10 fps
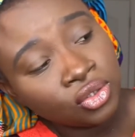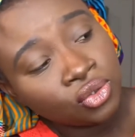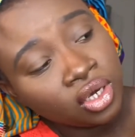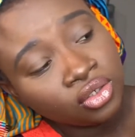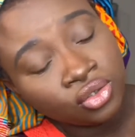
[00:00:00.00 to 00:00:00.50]

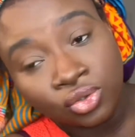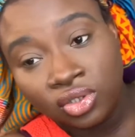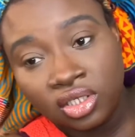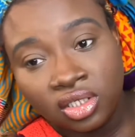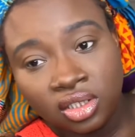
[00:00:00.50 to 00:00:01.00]
So I can
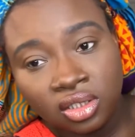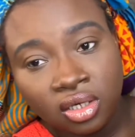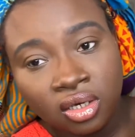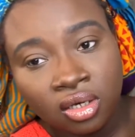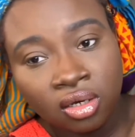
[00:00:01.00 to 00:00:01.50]
use this
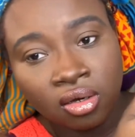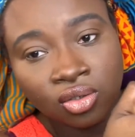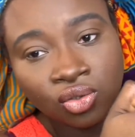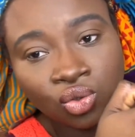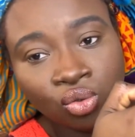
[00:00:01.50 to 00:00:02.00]

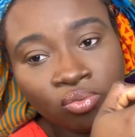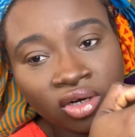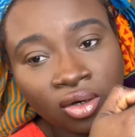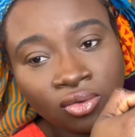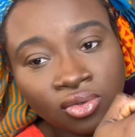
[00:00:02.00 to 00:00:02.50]
two
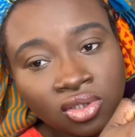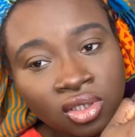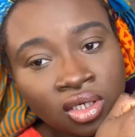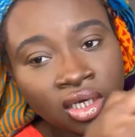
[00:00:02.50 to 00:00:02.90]
browns,